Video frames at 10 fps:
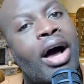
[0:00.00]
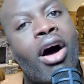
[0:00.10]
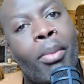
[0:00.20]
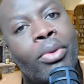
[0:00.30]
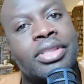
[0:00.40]

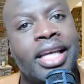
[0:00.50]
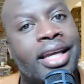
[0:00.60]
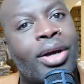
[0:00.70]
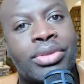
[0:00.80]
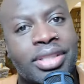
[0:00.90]
almost in
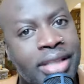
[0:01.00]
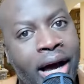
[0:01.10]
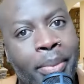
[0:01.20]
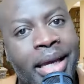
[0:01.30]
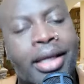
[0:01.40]
your
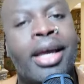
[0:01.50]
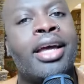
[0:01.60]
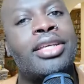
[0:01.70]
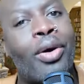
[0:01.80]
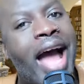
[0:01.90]
stomach
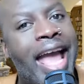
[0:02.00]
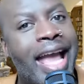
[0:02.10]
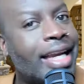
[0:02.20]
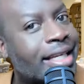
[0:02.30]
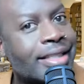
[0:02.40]
your anus